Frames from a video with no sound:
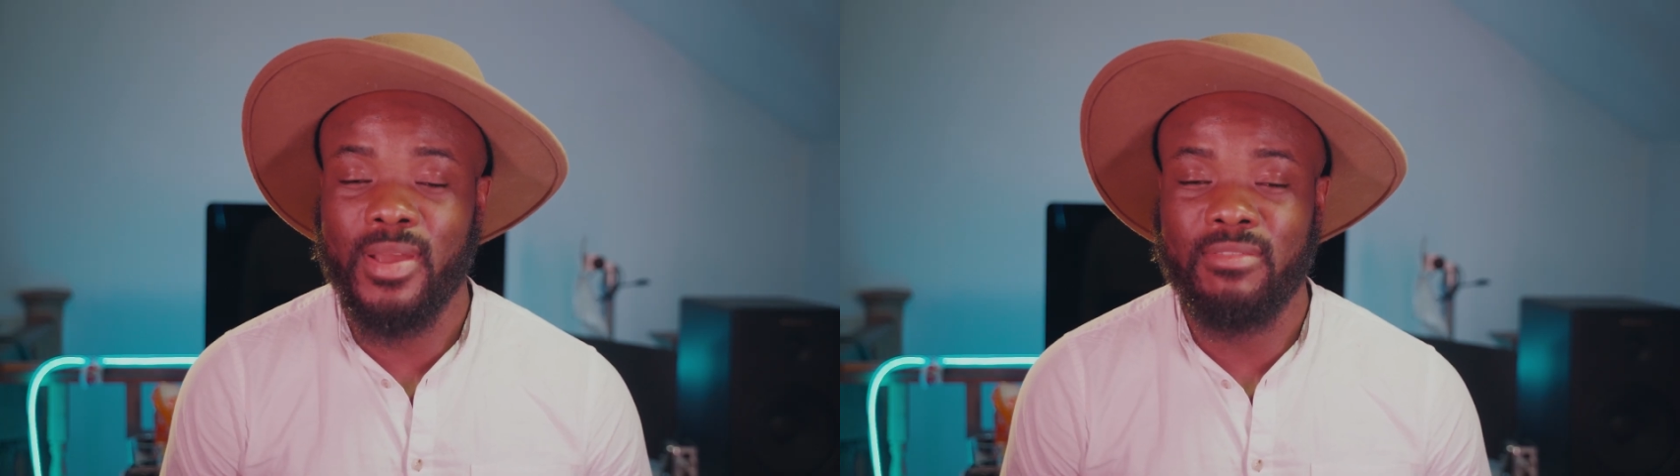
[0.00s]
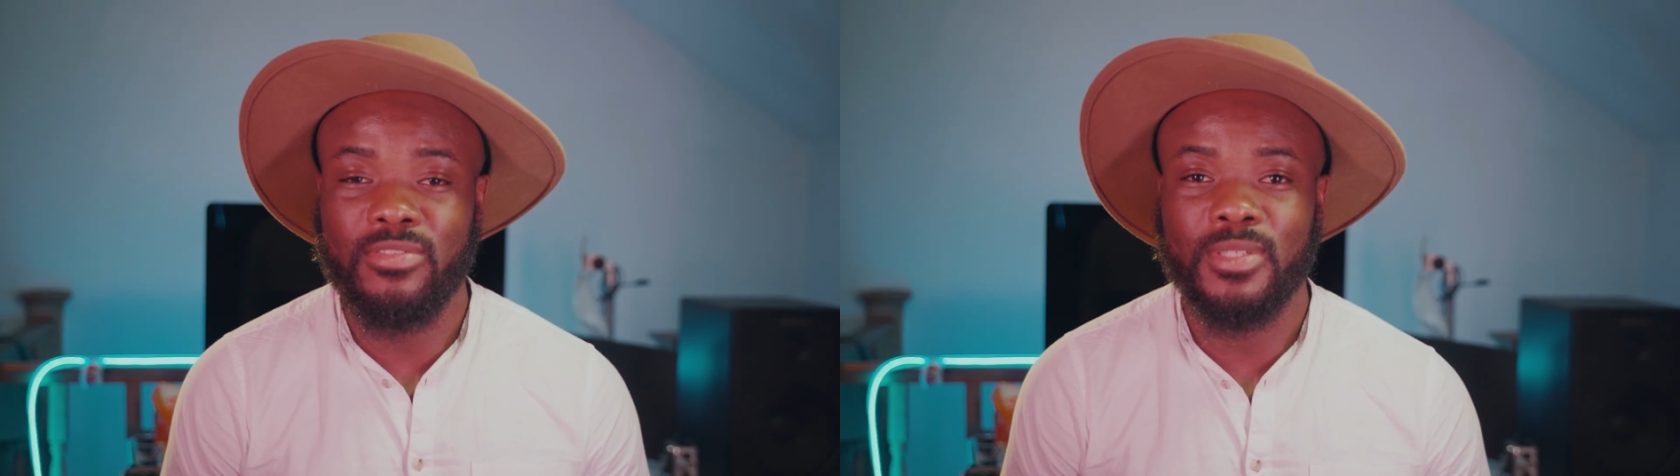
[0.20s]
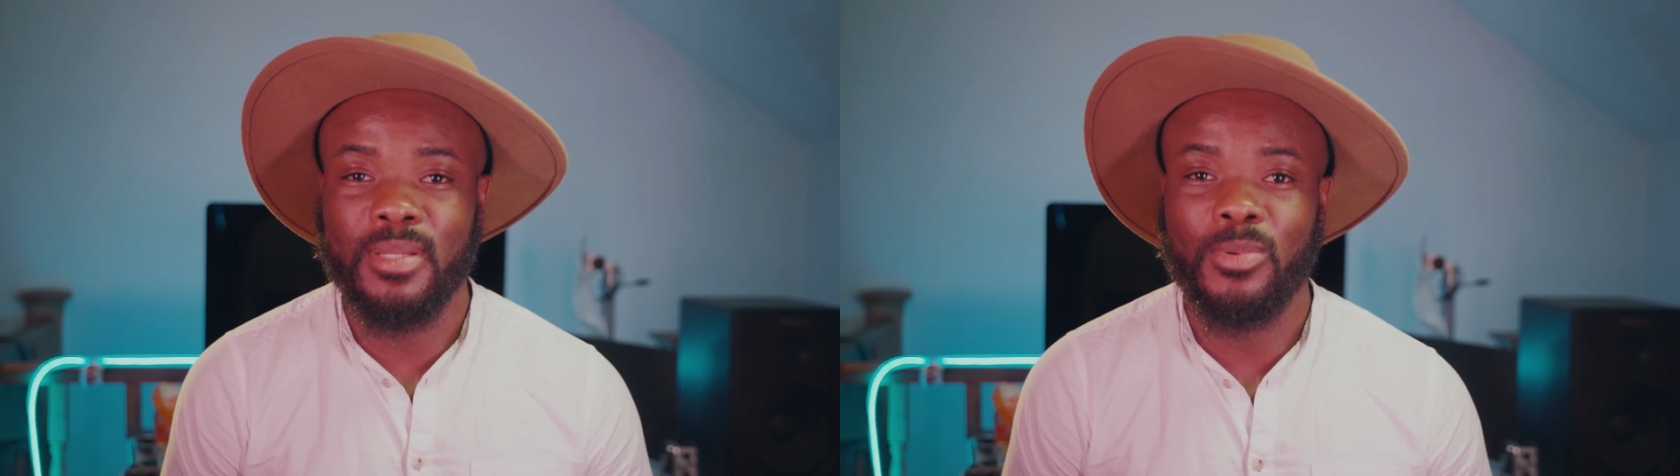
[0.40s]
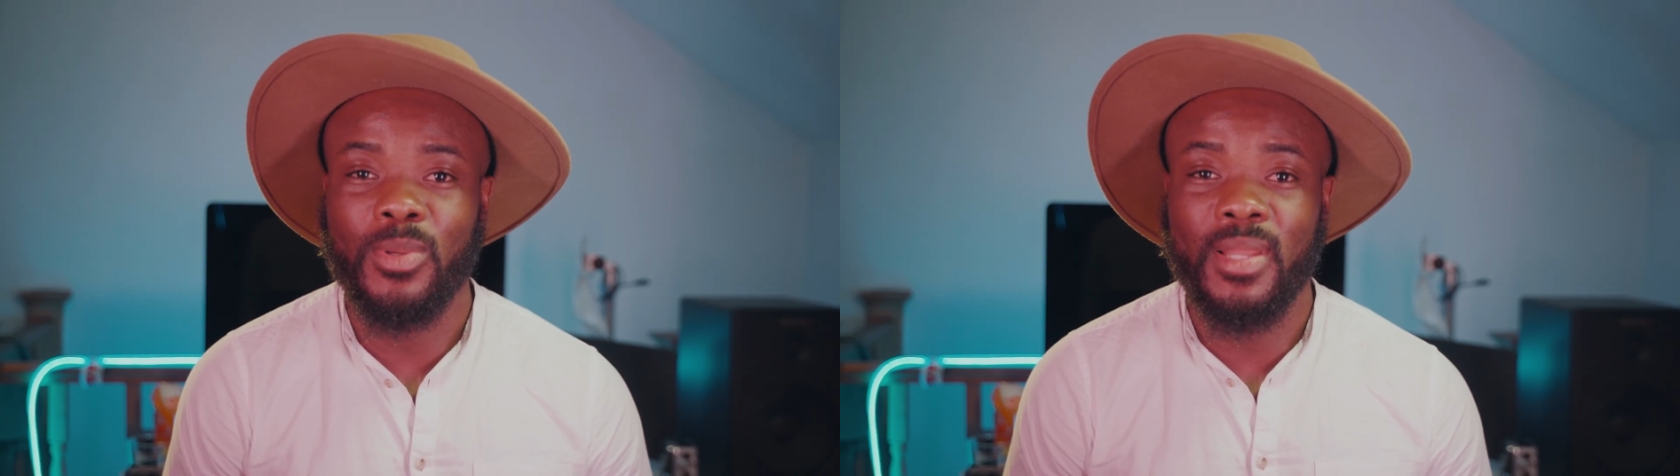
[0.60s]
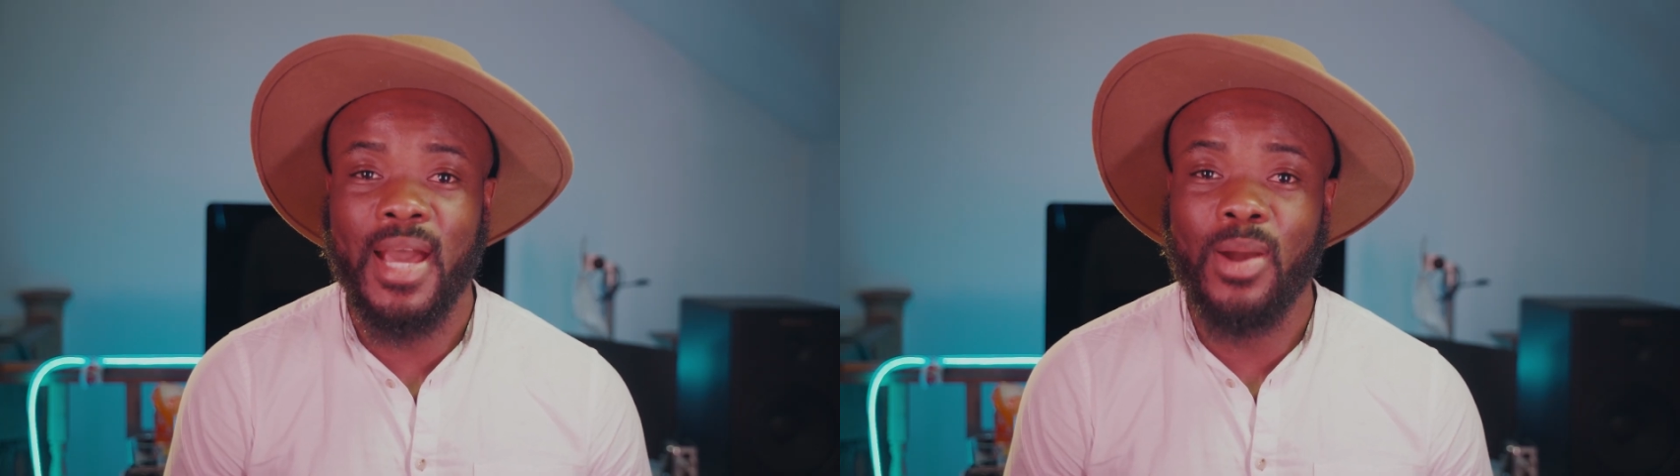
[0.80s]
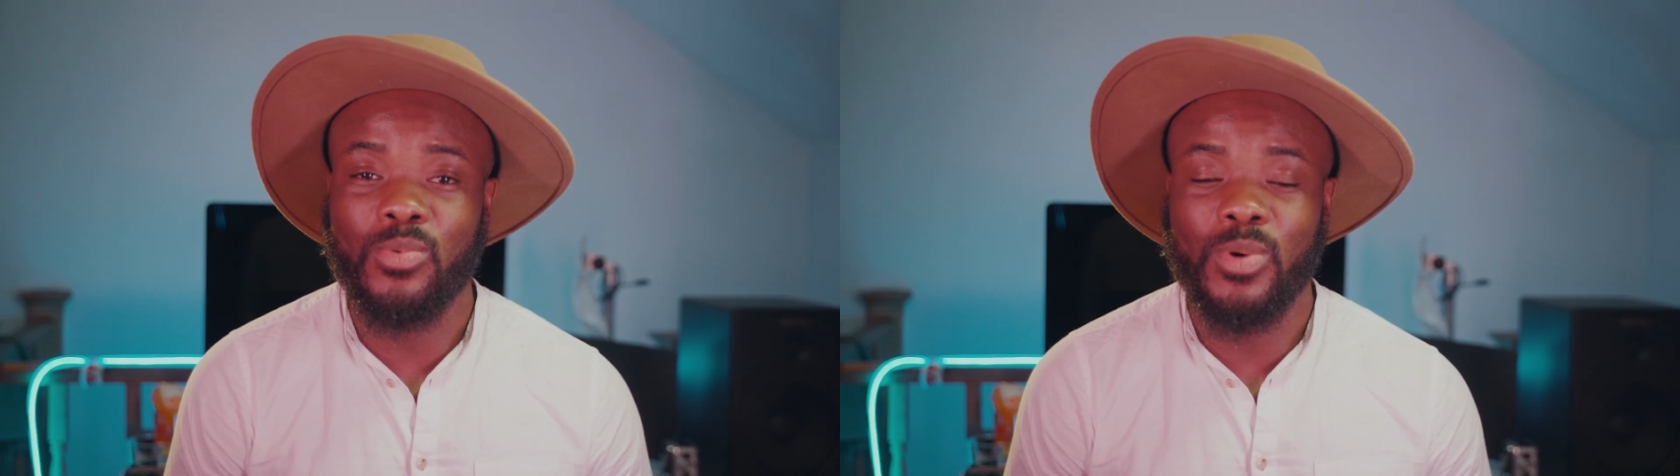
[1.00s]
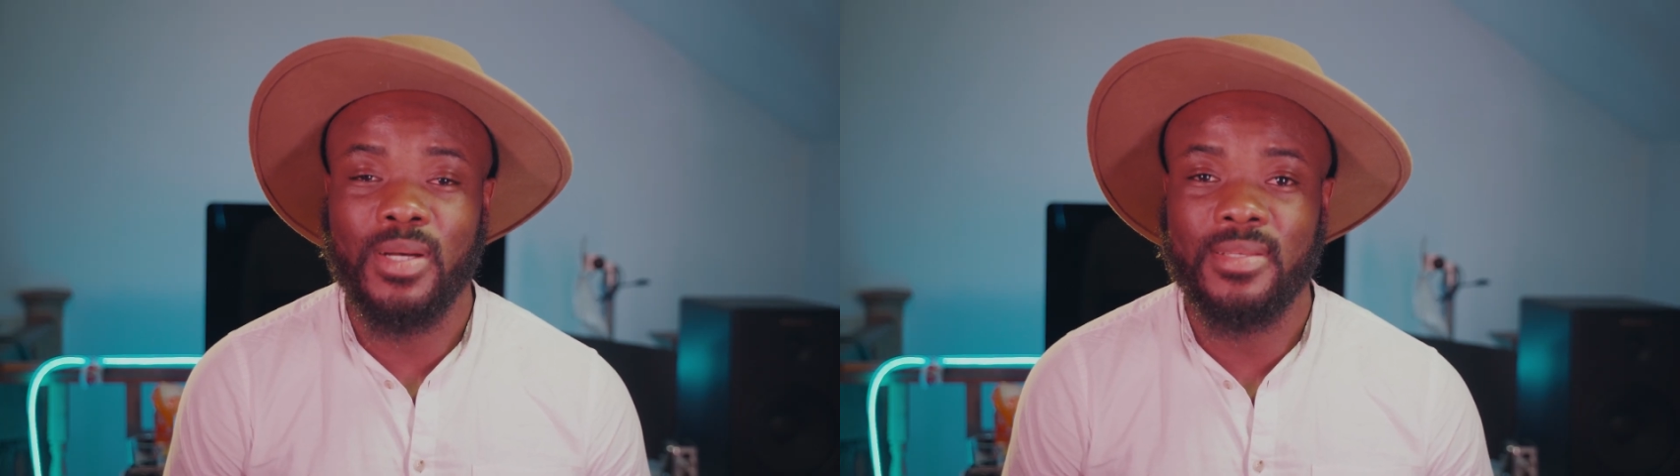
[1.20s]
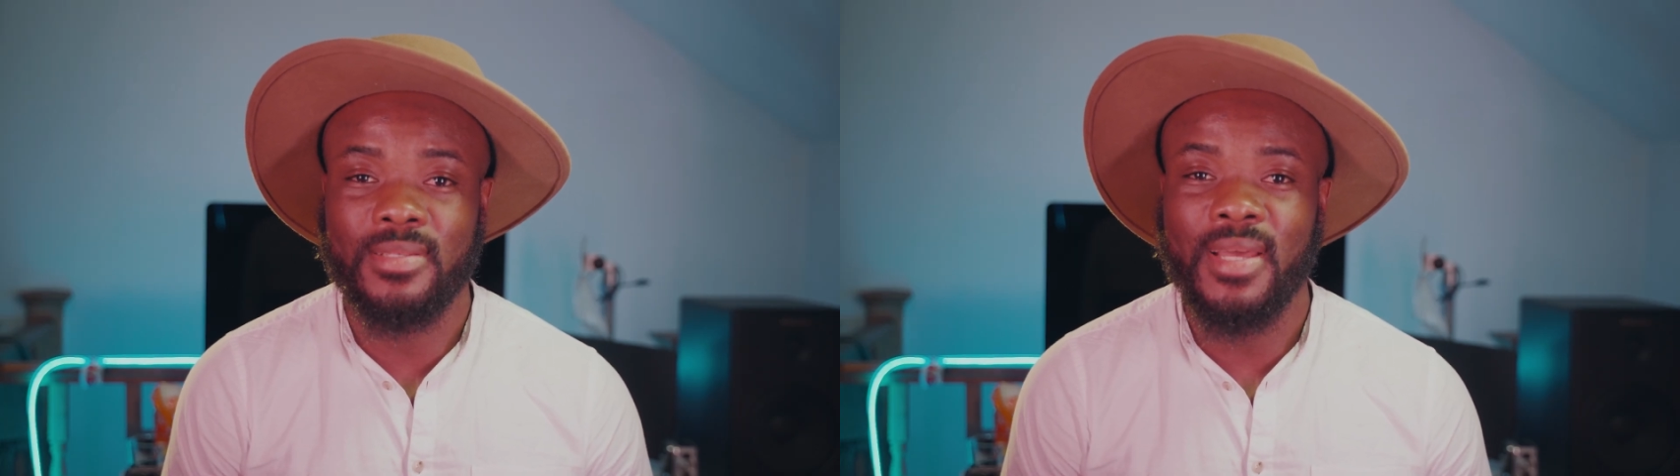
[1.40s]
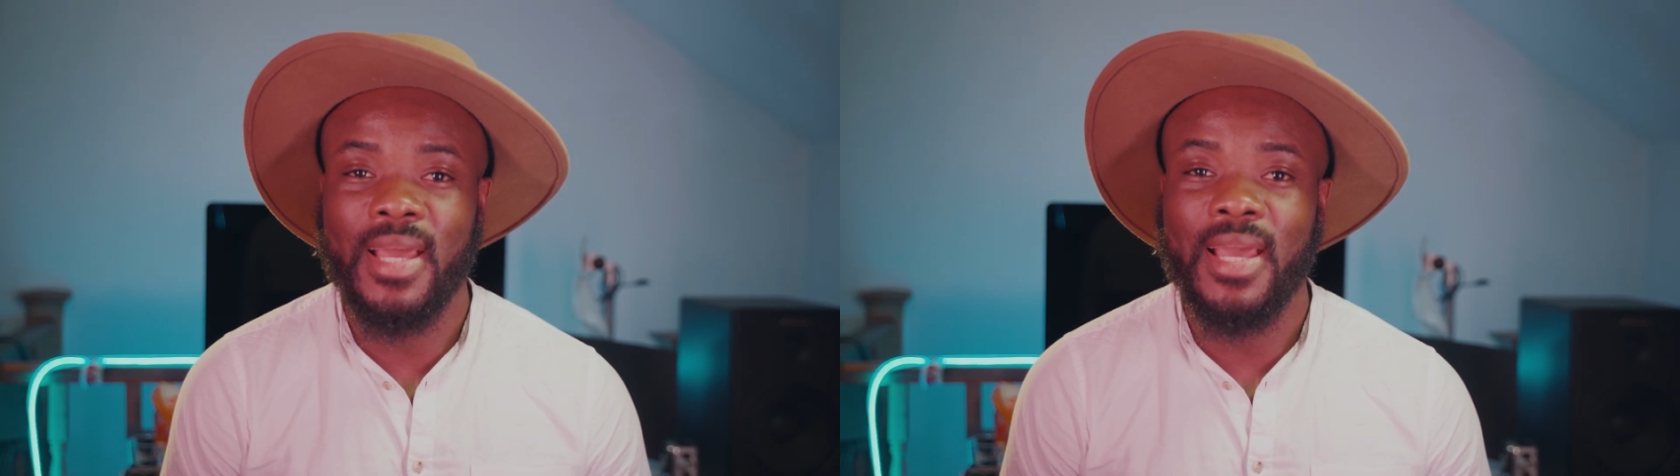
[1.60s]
affordable, that was